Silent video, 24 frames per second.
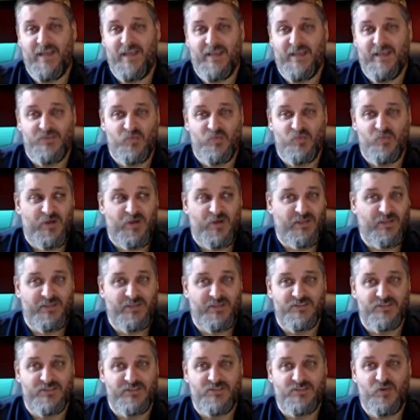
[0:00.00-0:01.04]
as well
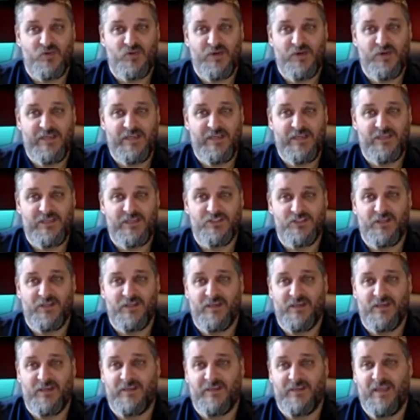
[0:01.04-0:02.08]
as Squeege
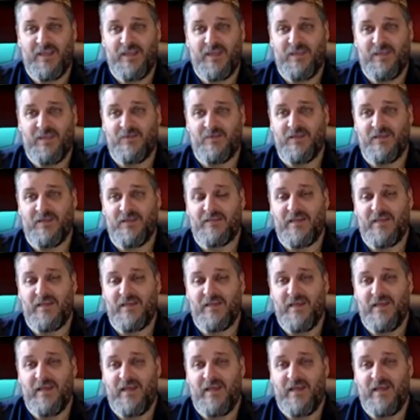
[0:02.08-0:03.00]
came in,